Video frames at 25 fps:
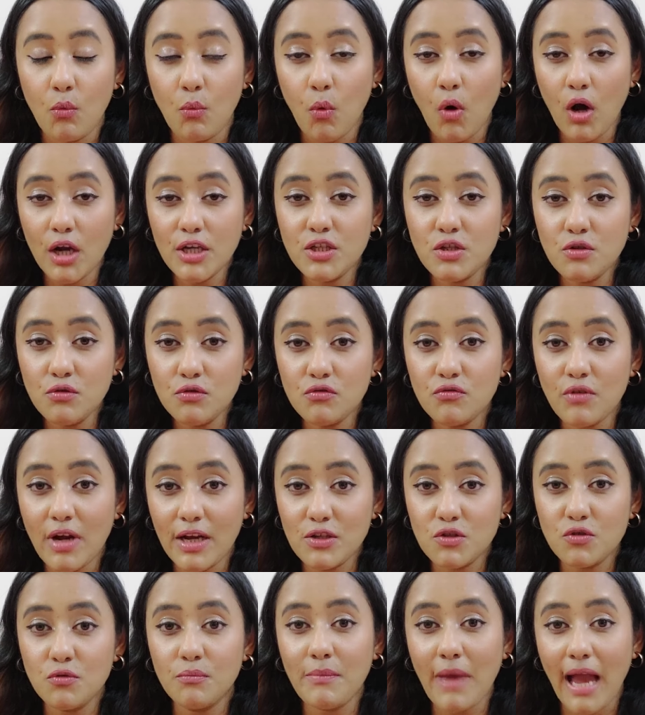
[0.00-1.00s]
what you
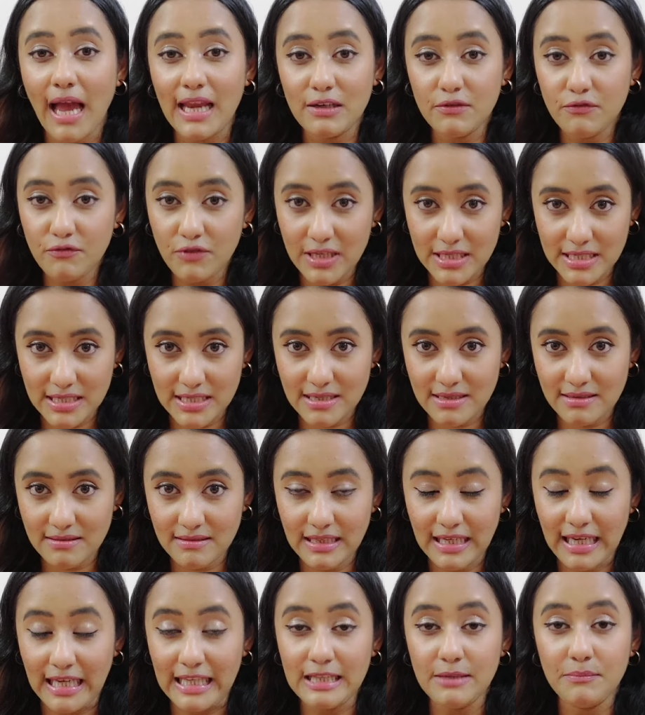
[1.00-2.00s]
tried to
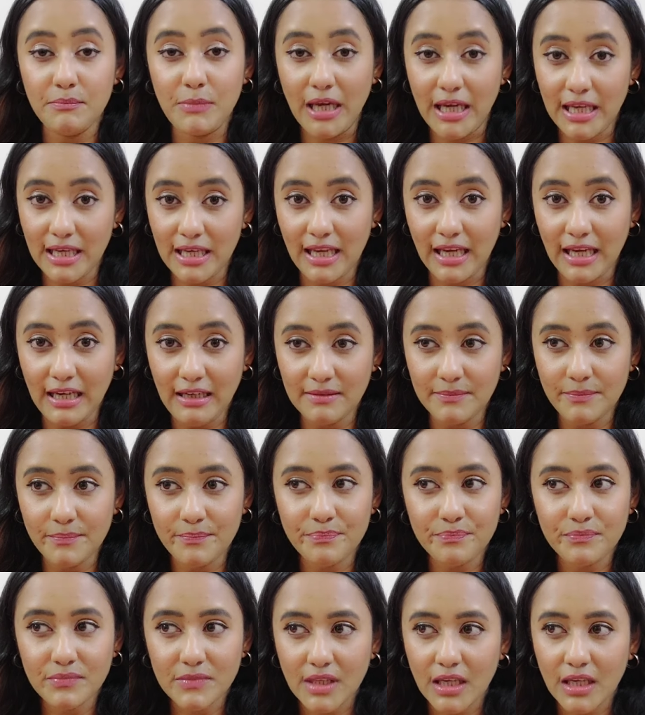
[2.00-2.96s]
manifest in the beginning,